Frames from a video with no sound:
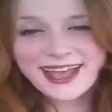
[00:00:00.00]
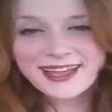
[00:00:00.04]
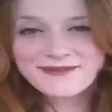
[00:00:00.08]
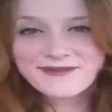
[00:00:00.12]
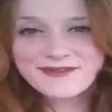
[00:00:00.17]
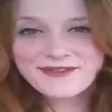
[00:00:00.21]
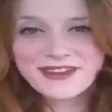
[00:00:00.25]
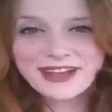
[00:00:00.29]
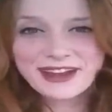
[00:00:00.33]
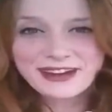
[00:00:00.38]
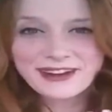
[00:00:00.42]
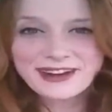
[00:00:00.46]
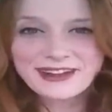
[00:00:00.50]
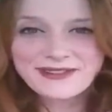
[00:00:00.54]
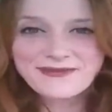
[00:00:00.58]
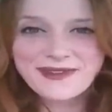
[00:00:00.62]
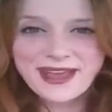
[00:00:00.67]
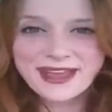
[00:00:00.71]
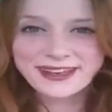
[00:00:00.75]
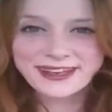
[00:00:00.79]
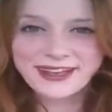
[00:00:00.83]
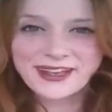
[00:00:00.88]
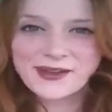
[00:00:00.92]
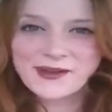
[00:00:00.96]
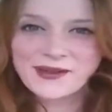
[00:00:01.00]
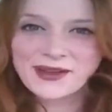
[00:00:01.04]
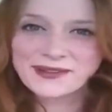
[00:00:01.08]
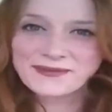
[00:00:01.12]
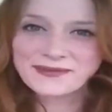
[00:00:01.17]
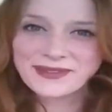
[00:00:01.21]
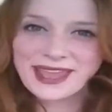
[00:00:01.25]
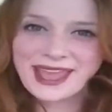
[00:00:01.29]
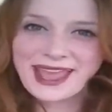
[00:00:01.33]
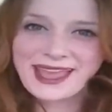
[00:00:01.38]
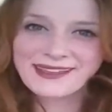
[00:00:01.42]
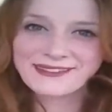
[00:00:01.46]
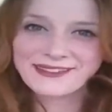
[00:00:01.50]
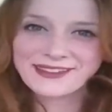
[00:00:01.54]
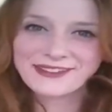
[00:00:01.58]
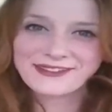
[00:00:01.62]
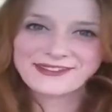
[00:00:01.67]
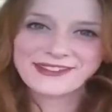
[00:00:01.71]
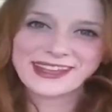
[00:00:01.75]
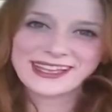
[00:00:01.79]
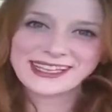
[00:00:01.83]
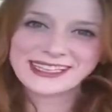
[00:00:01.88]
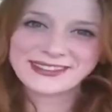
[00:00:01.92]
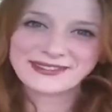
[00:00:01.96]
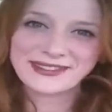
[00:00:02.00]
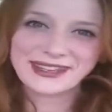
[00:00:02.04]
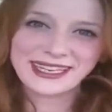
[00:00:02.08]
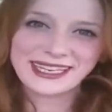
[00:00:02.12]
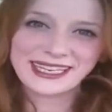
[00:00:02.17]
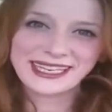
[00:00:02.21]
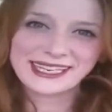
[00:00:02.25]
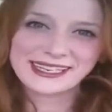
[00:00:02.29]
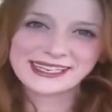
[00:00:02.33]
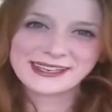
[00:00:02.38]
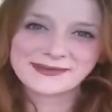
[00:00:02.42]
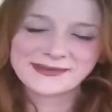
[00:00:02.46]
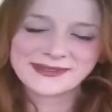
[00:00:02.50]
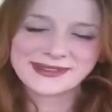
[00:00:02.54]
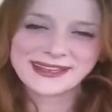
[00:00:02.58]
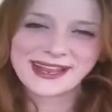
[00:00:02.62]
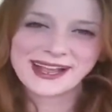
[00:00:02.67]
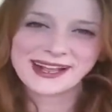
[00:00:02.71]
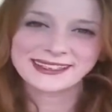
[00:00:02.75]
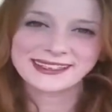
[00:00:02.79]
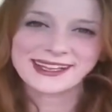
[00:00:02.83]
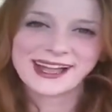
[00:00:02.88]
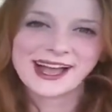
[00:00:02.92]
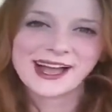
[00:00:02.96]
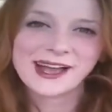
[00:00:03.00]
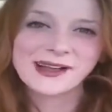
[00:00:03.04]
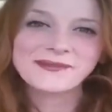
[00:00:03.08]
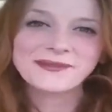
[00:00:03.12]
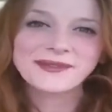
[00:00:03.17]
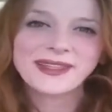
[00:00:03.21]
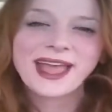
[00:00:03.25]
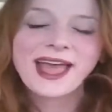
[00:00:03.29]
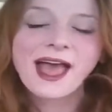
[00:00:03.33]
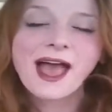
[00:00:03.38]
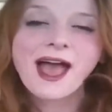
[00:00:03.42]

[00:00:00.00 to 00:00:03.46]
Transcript: I'm Fairy Meadow on behalf of FaceTanningTips.com.